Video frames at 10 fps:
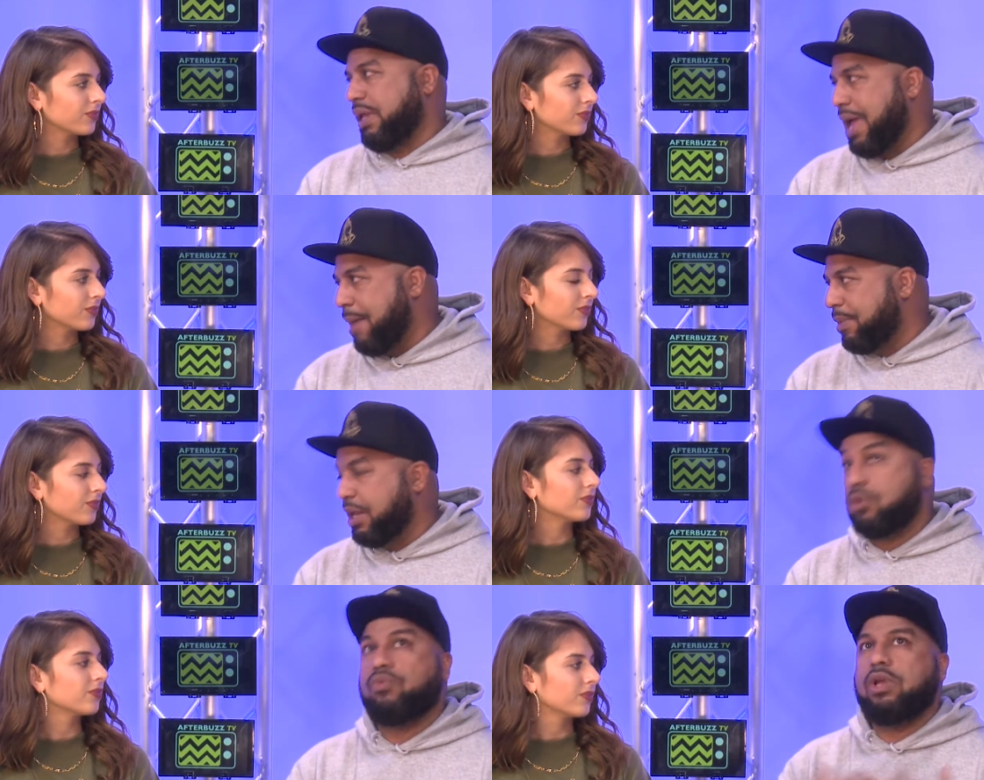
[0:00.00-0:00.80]
Speaker 1: happened.
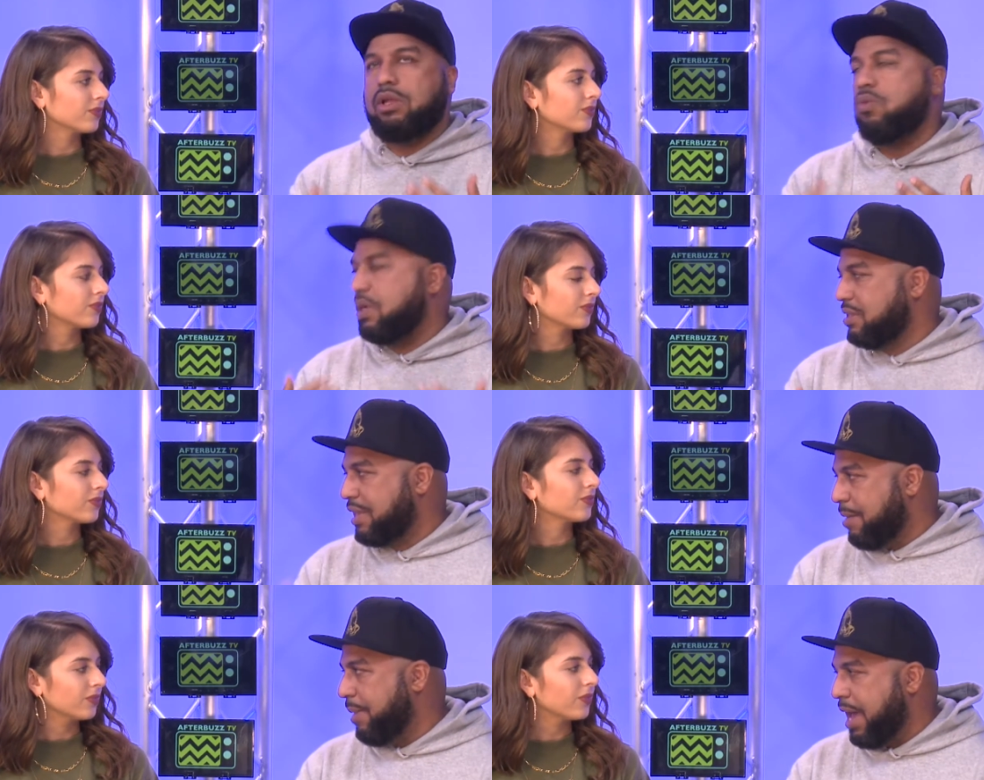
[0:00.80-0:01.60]
It really wasn't
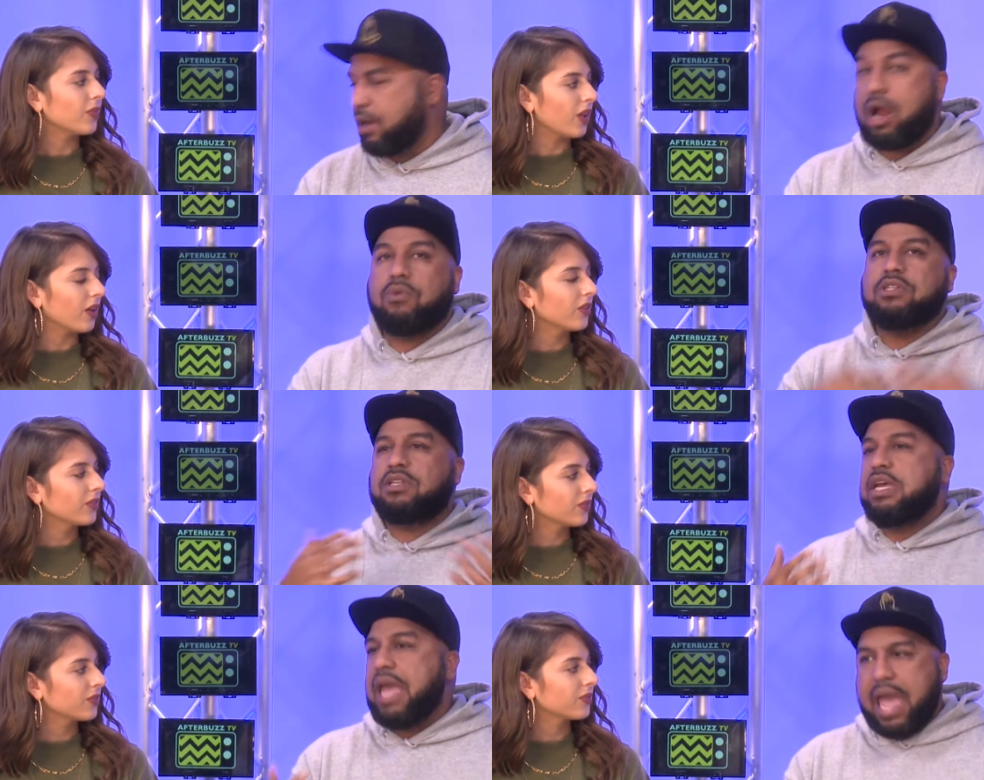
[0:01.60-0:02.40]
that bad. Yeah. I was
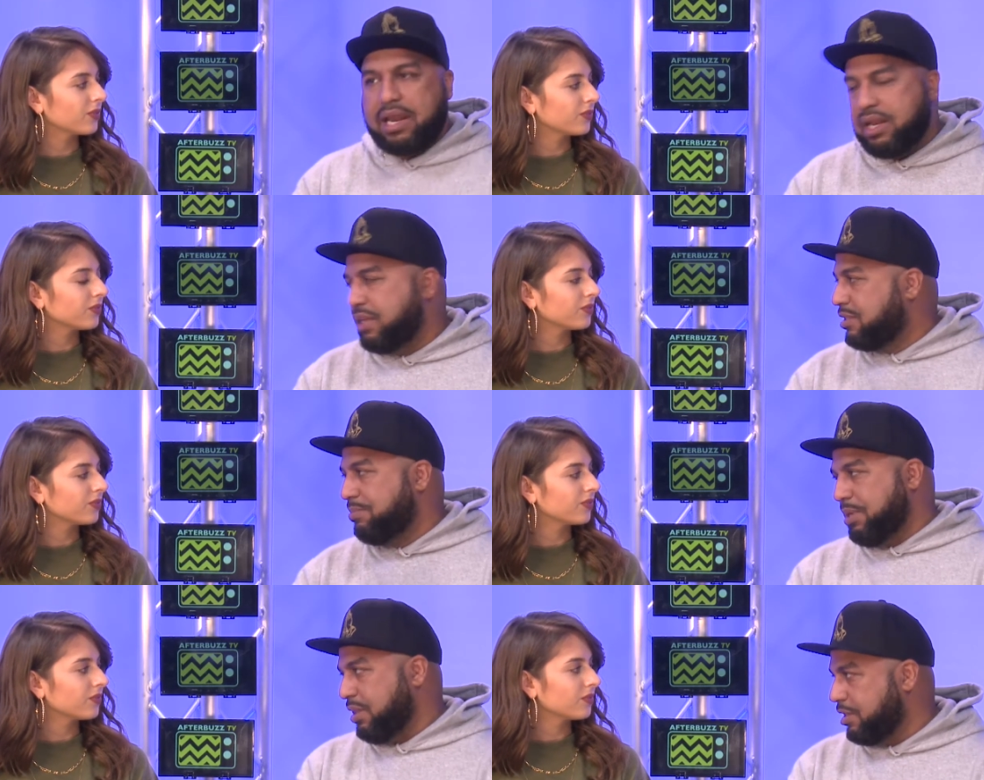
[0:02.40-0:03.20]
edited to
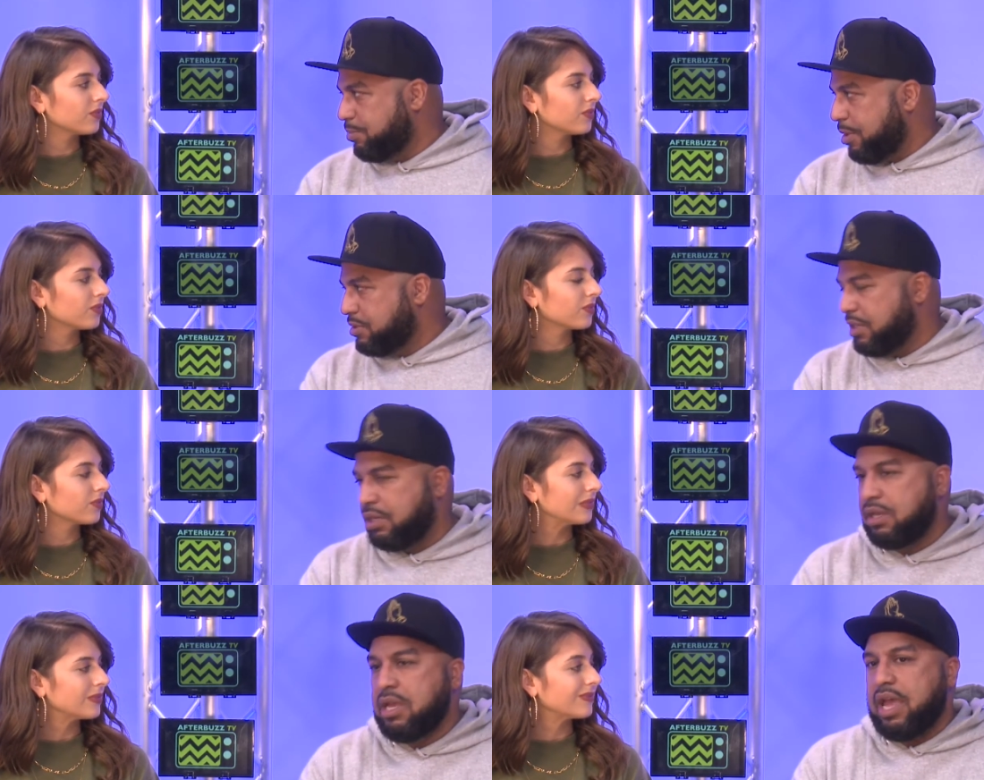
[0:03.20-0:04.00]
be this person,
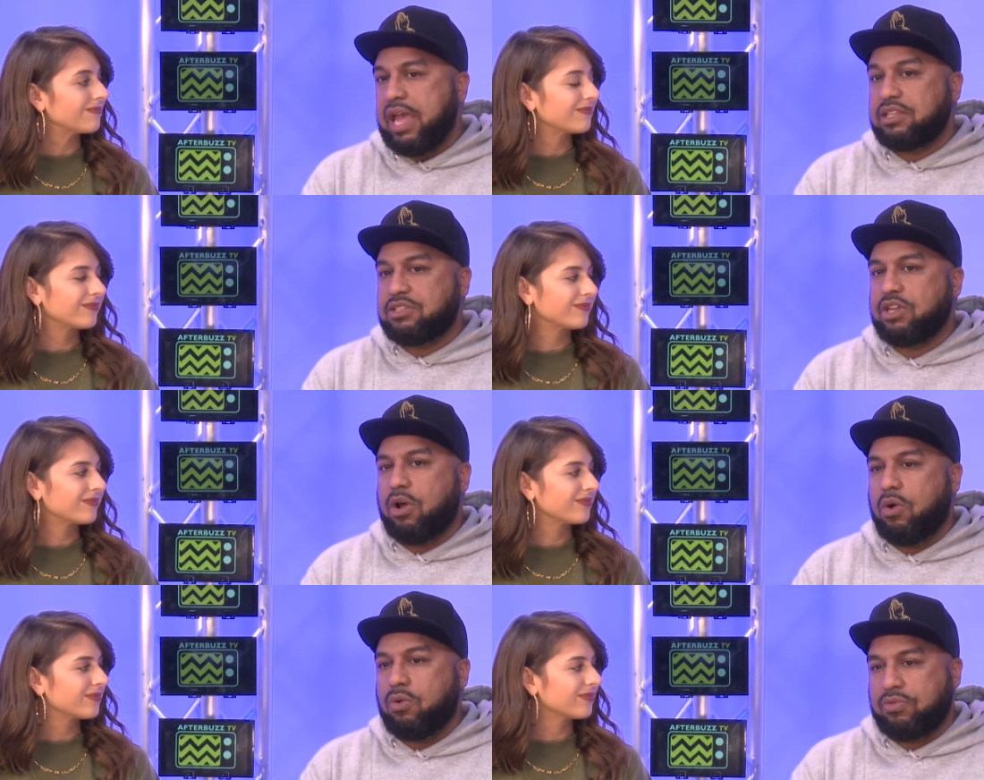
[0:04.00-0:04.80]
and
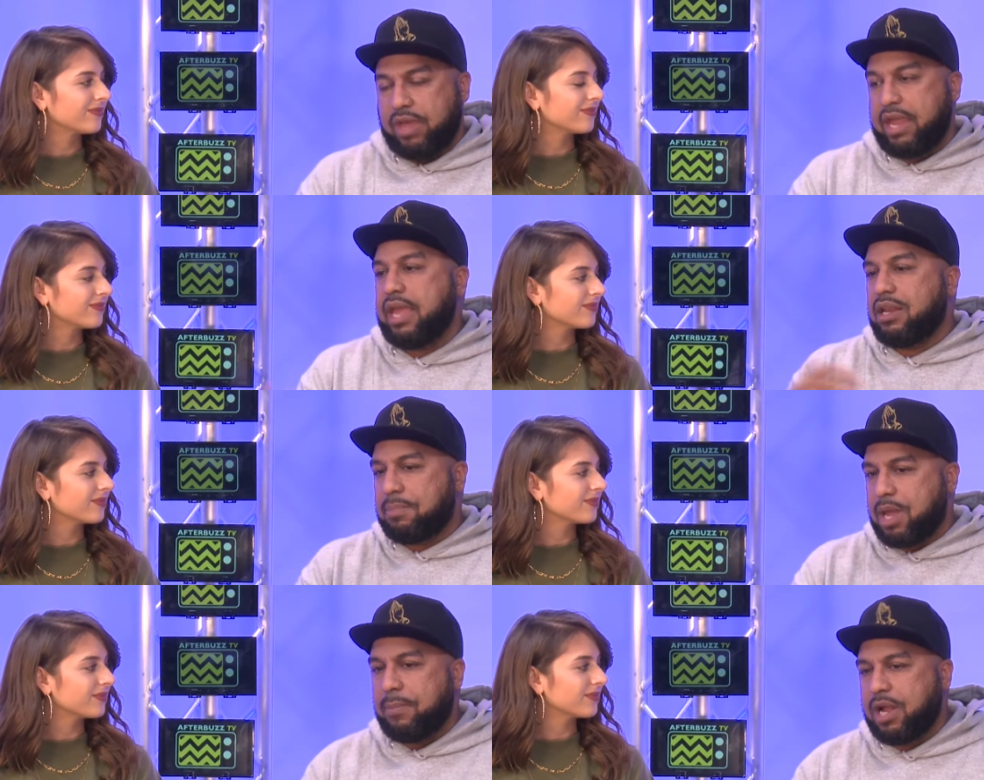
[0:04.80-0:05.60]
so they end up
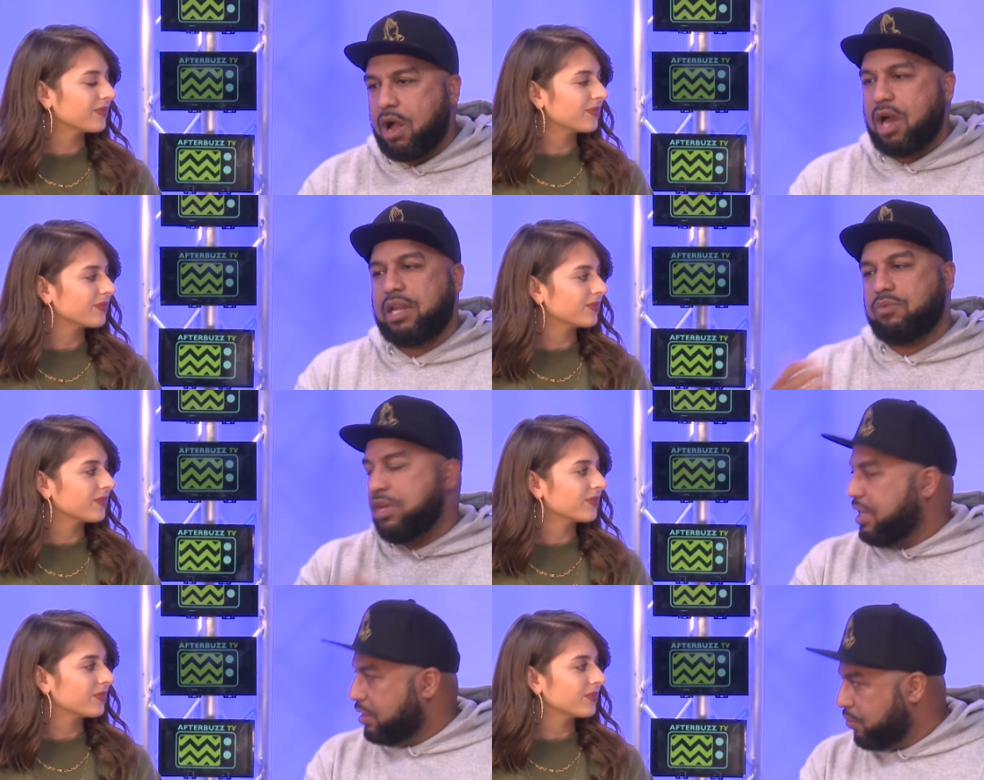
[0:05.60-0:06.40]
coming on, and we
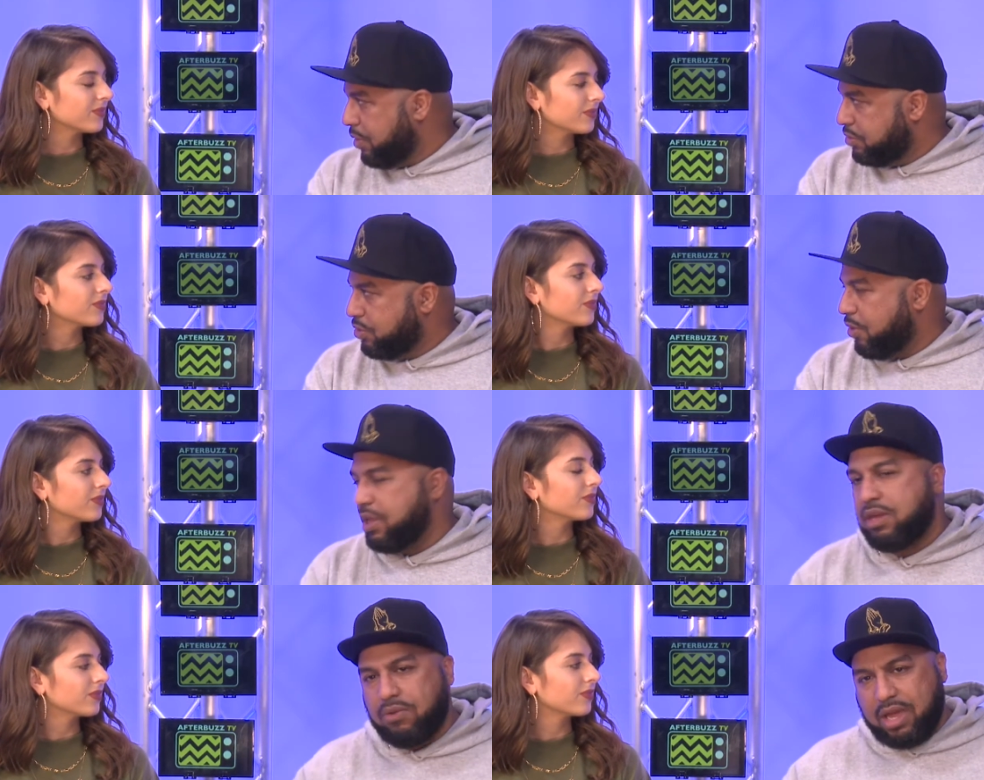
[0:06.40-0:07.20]
get the real story, and
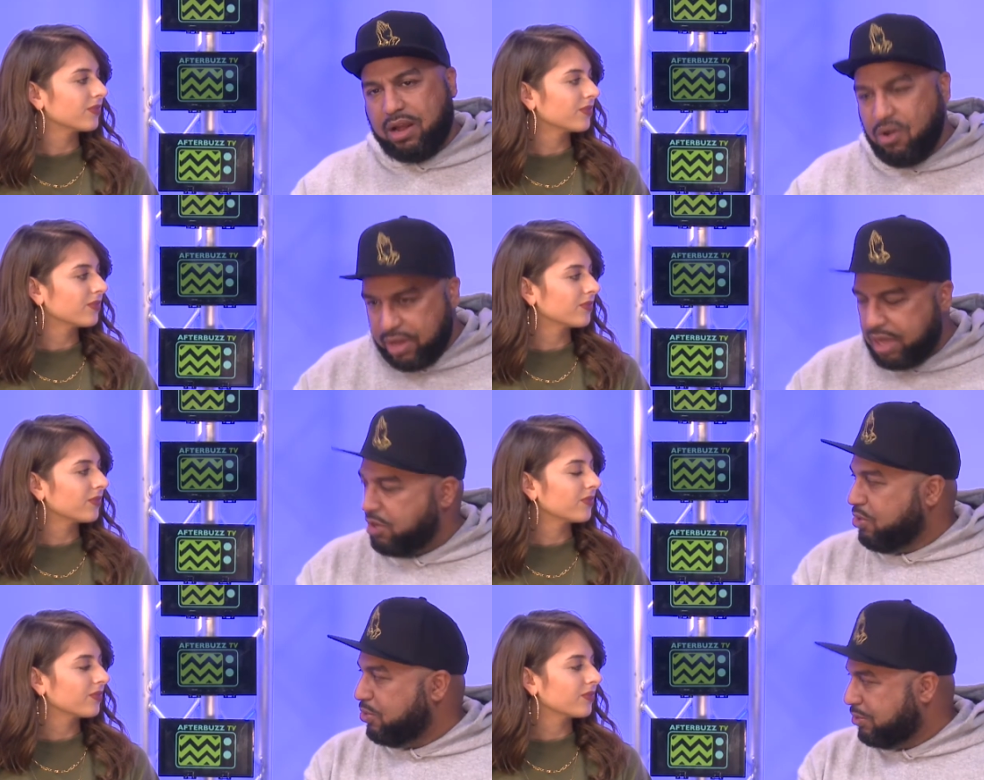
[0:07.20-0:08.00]
then we're like, okay,
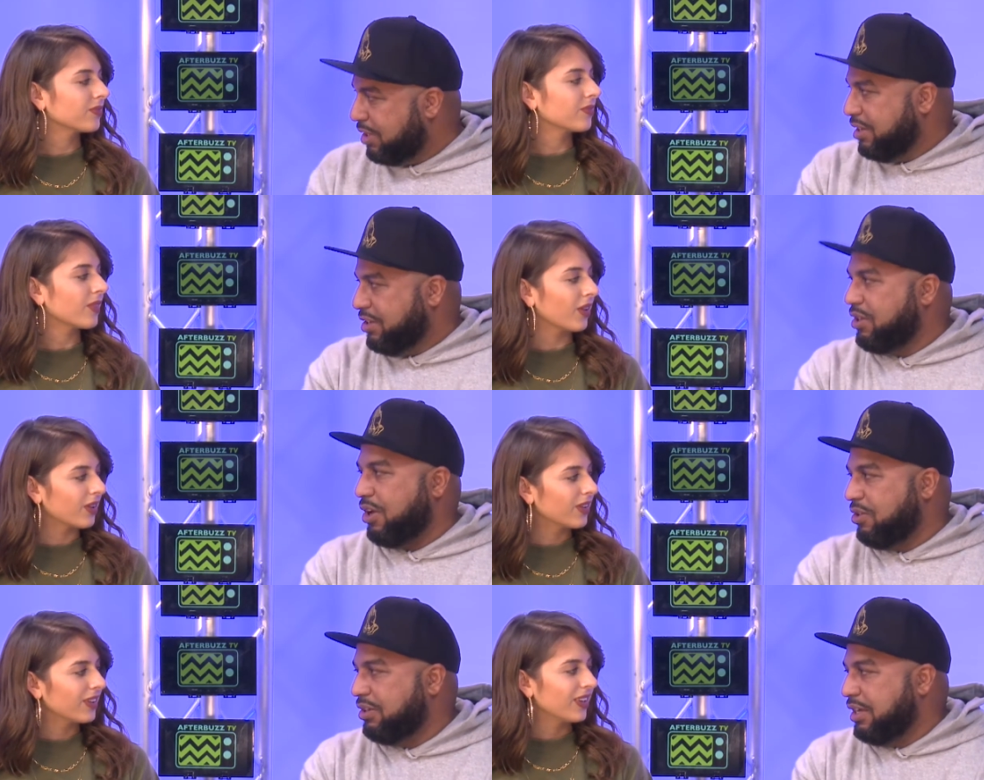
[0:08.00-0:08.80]
cool, you know.